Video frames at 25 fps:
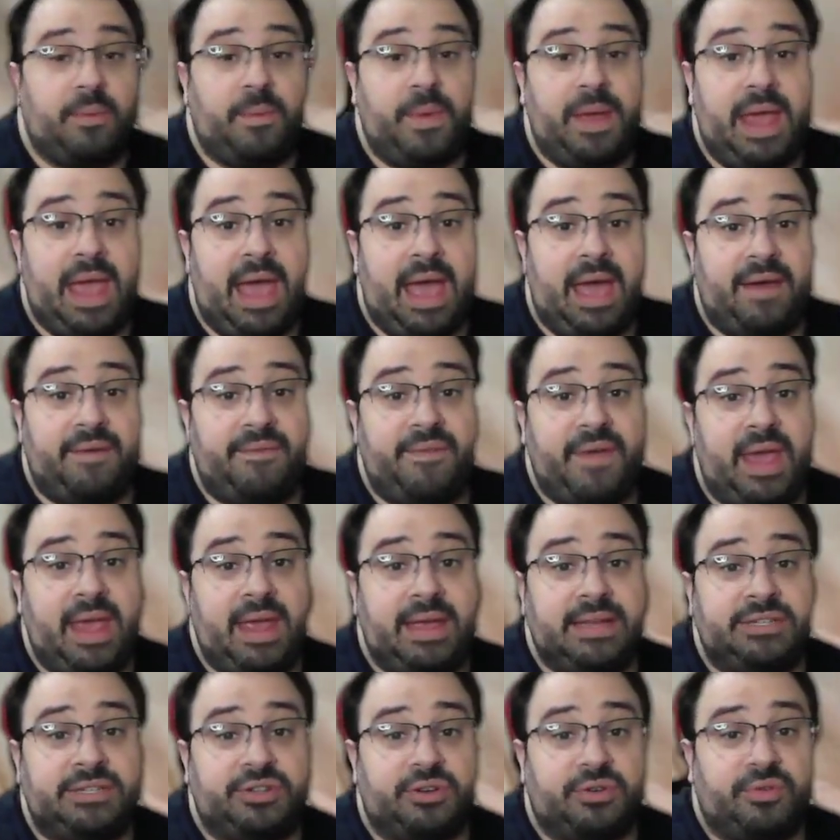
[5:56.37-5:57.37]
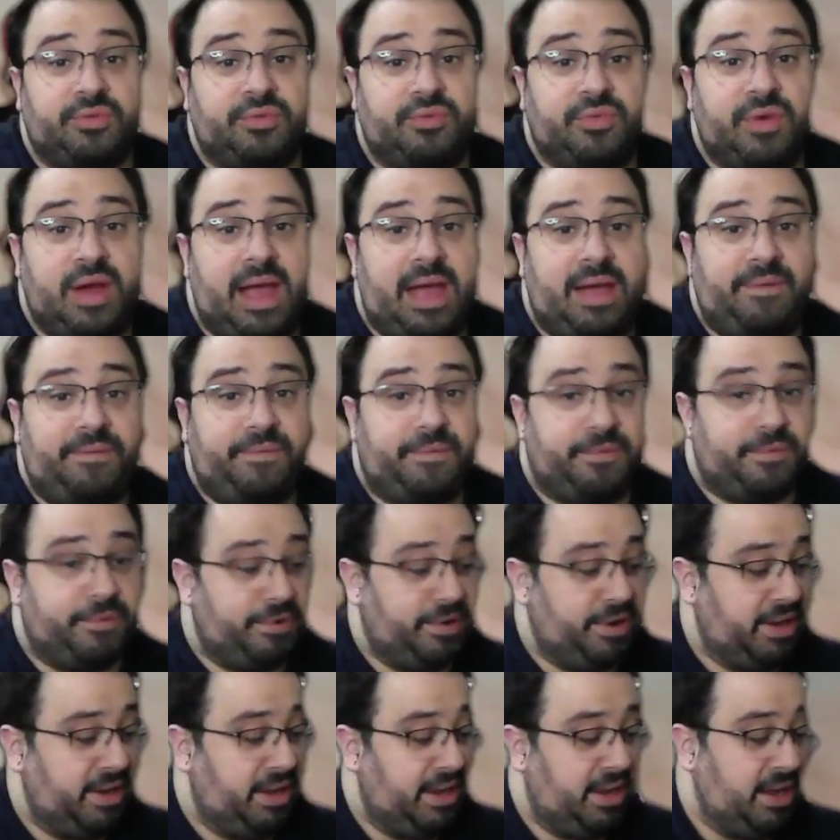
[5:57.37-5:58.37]
we have a
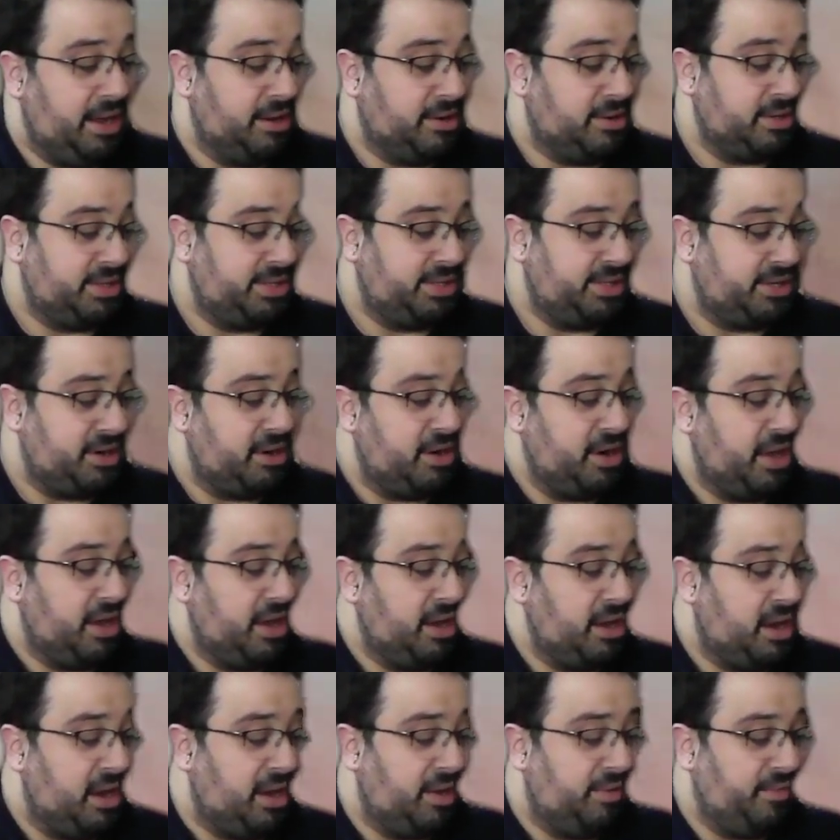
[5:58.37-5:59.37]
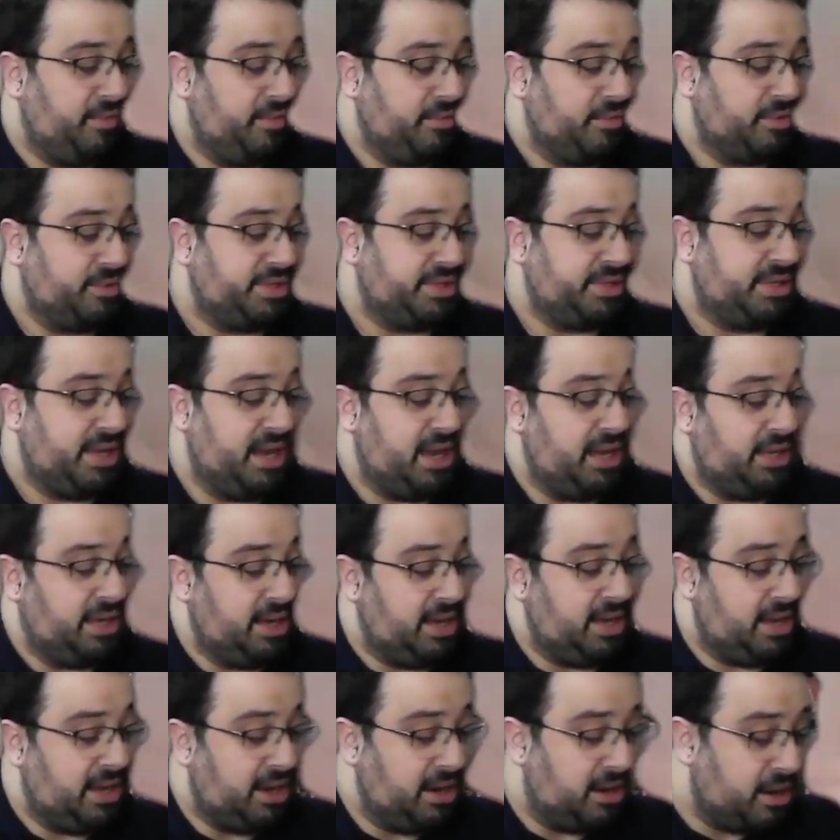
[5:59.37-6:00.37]
Girafarig here, starting it off, a
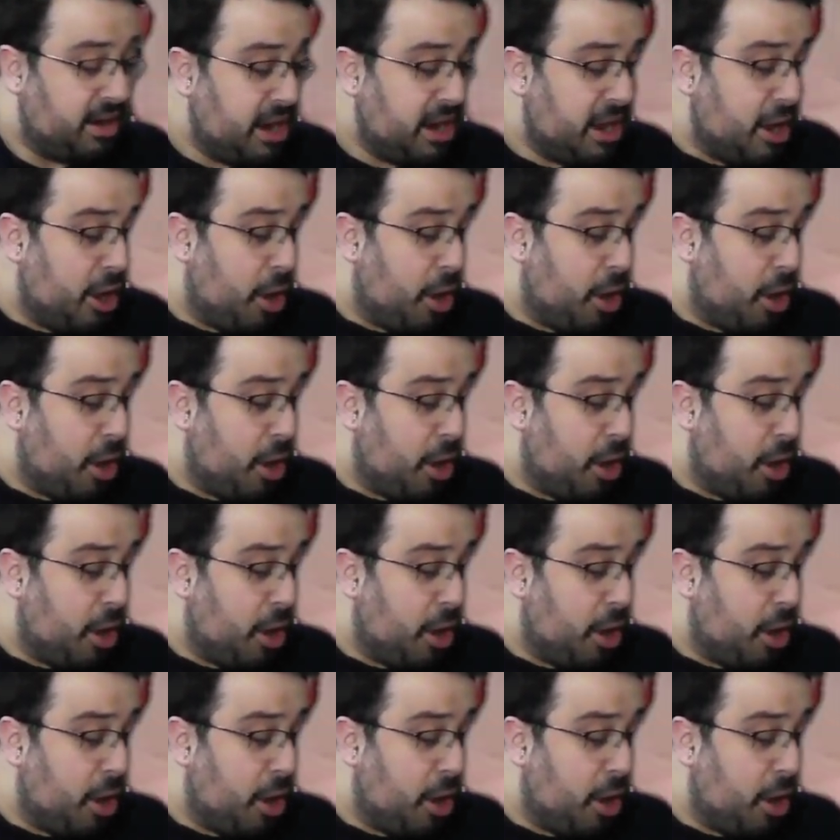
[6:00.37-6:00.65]
Rosalia here.